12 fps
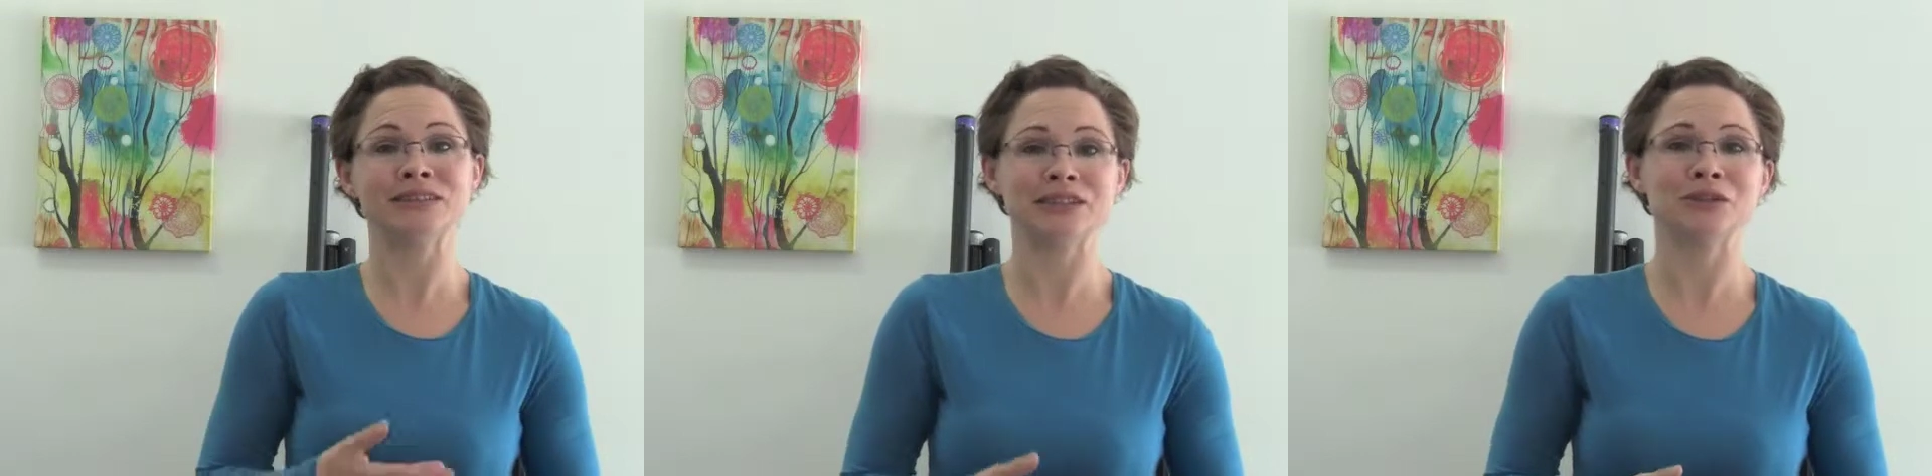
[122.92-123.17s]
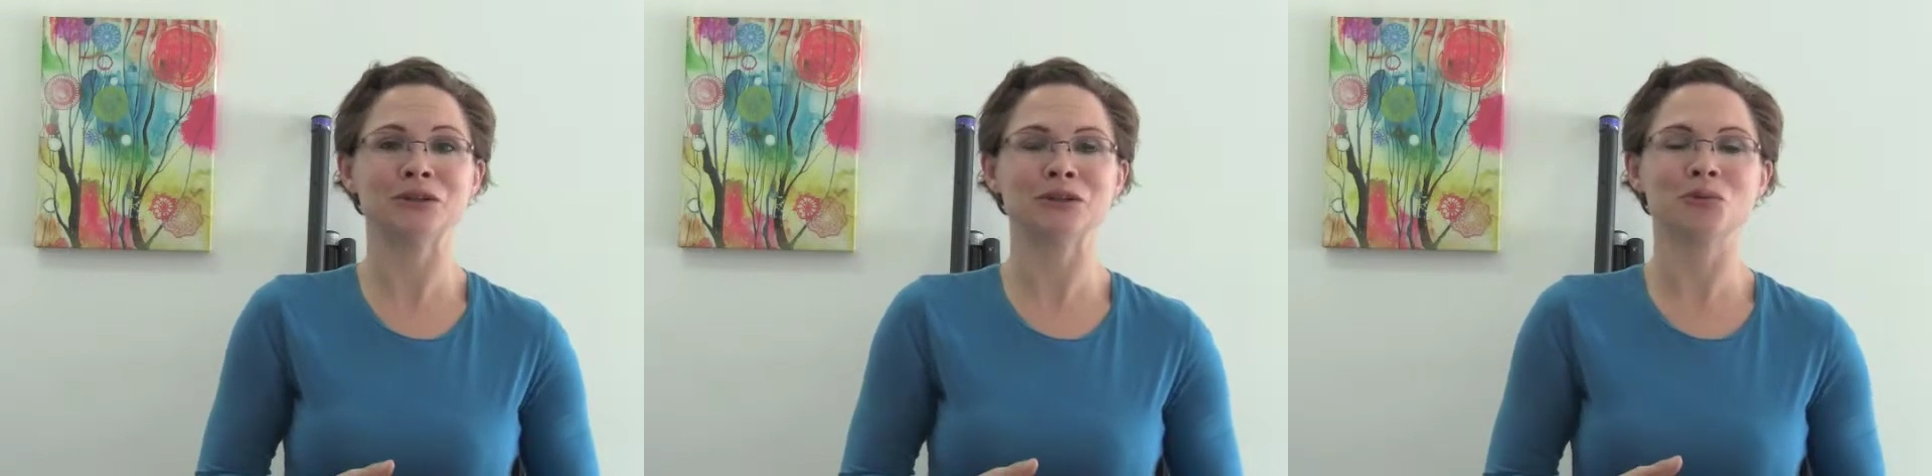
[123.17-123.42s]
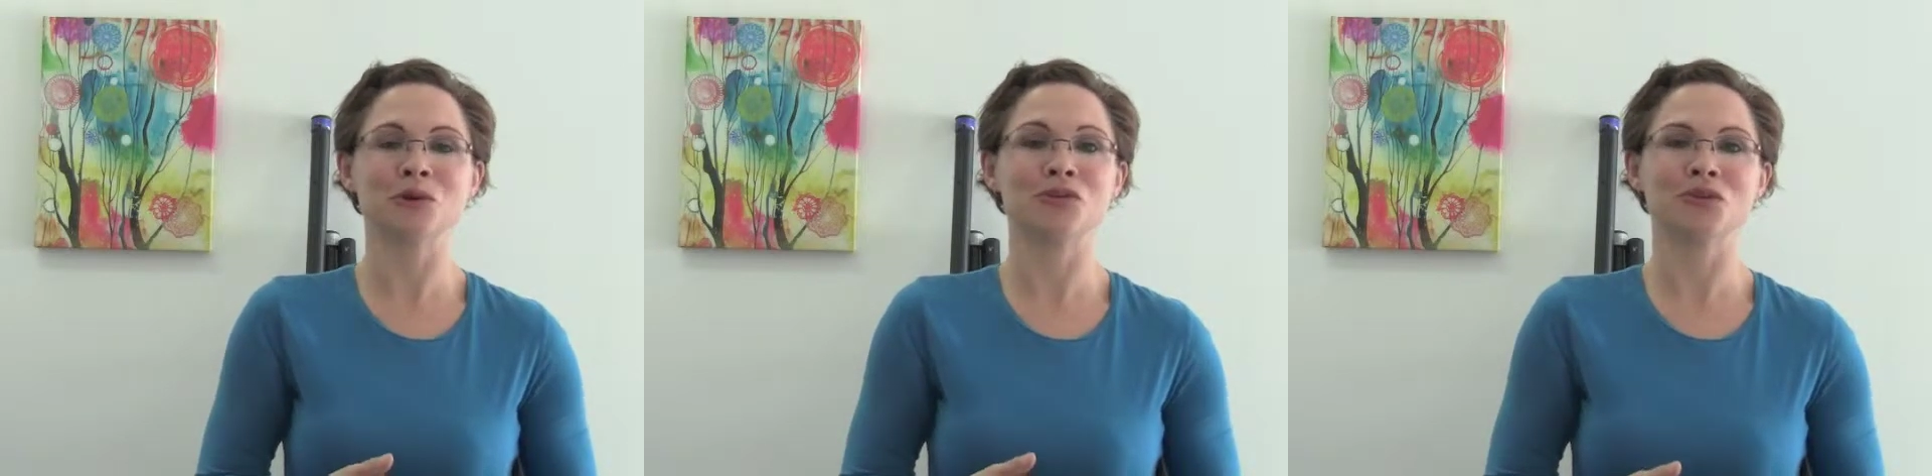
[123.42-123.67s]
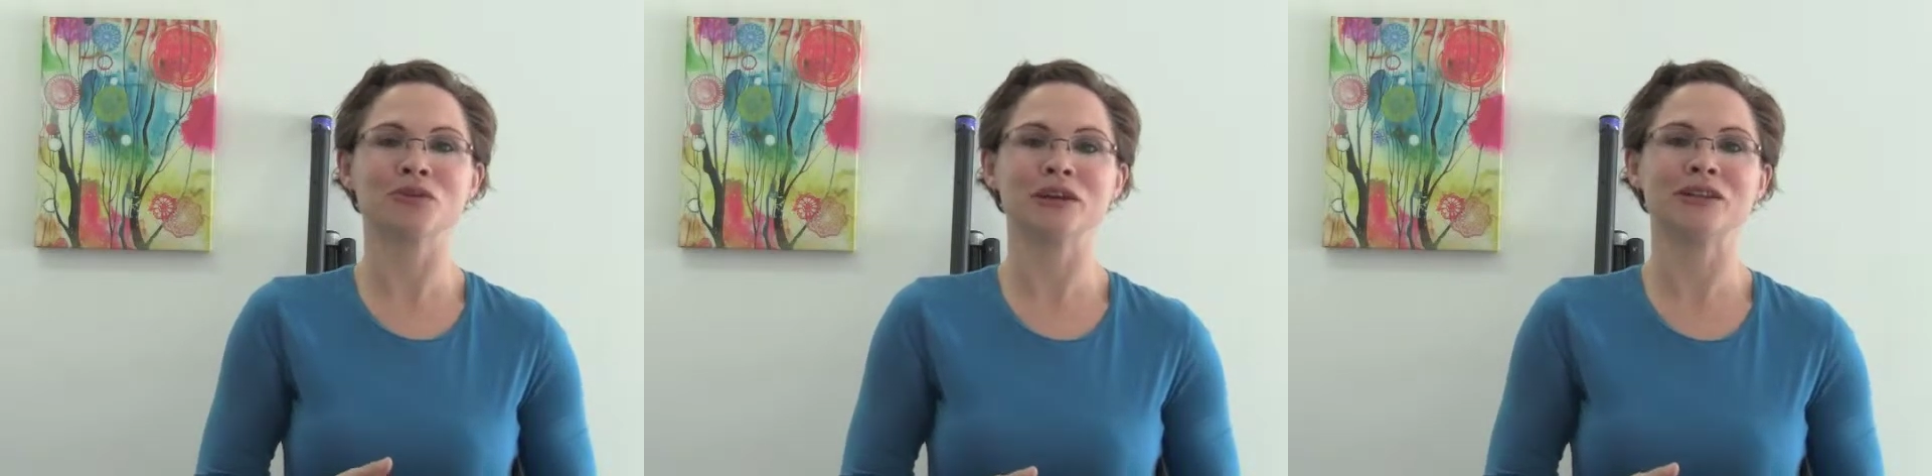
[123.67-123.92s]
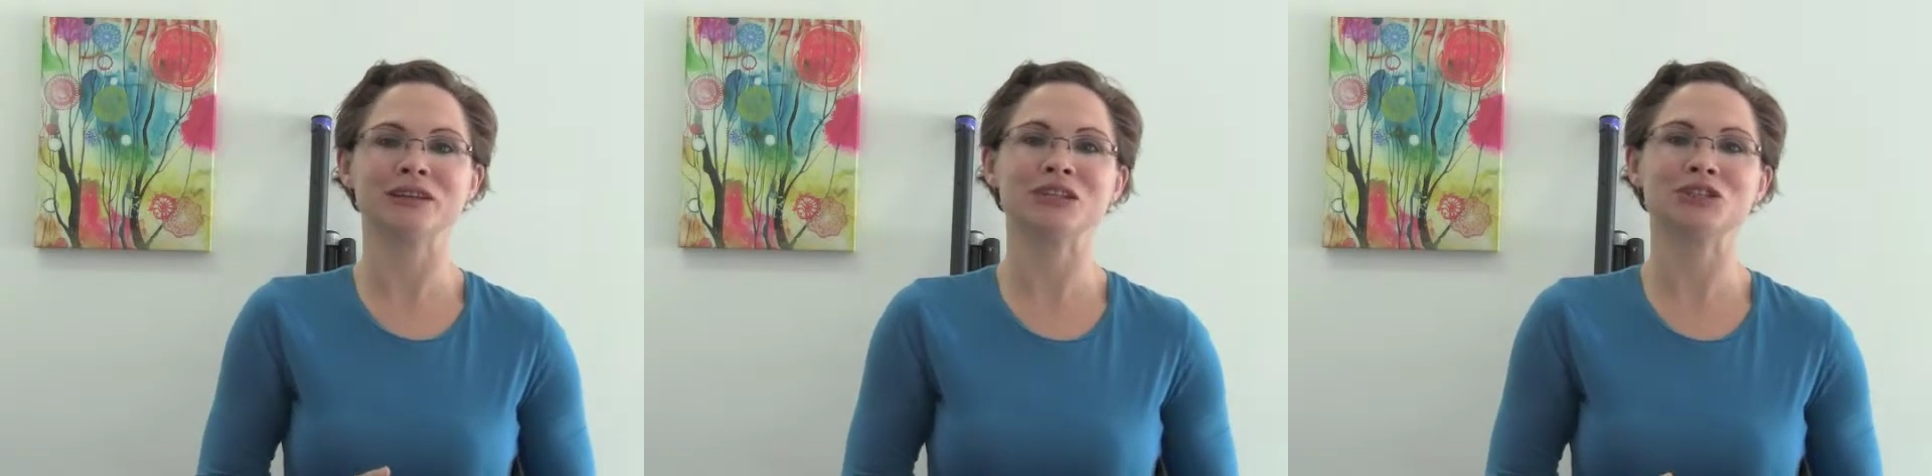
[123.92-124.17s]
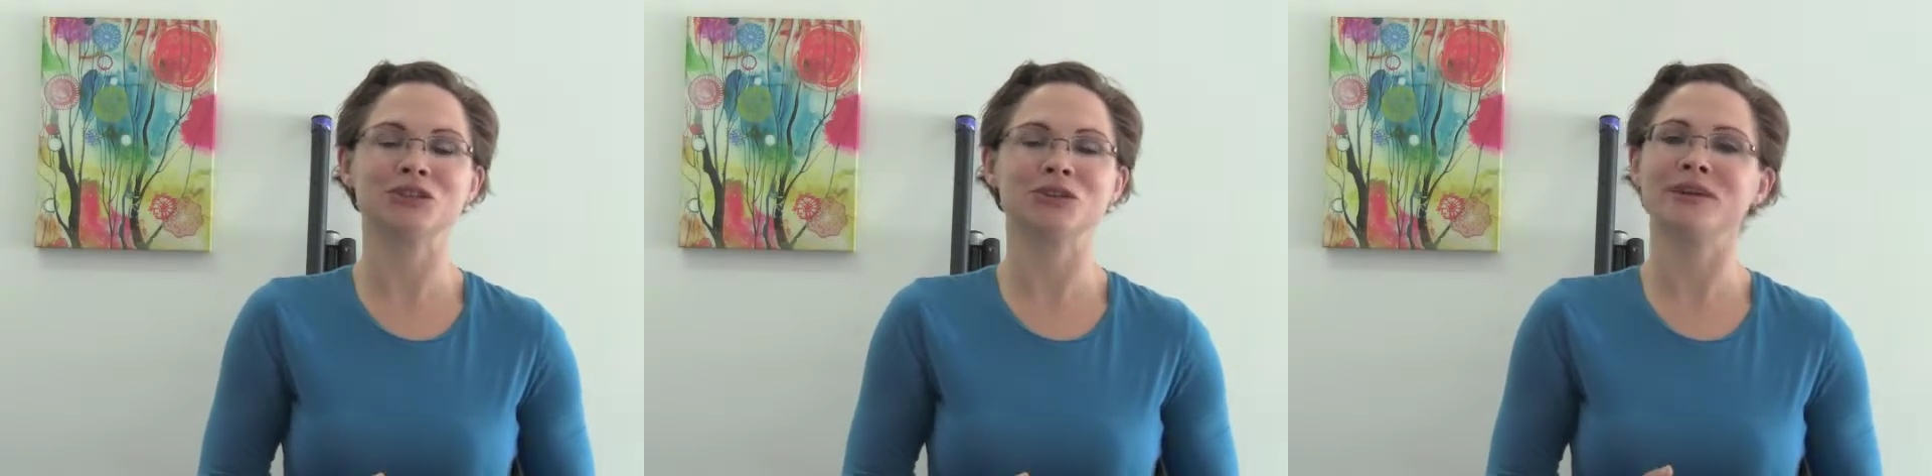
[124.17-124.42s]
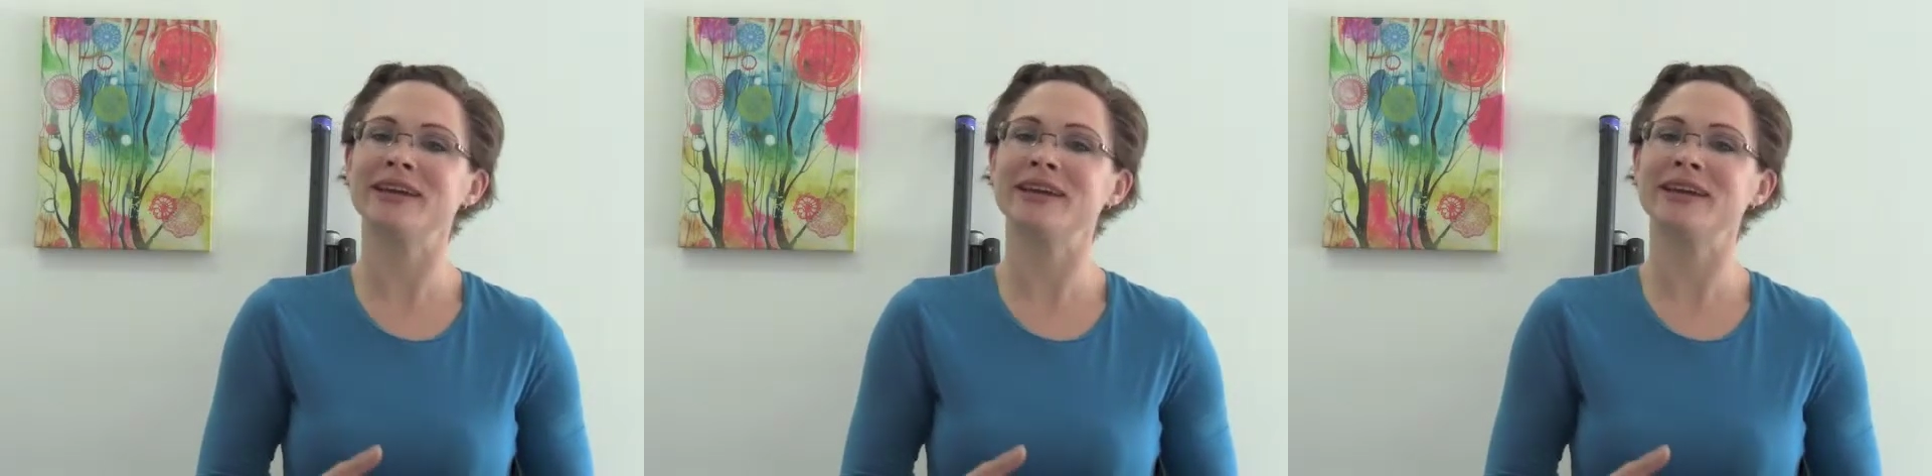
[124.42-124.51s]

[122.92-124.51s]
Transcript: deal with the real issue.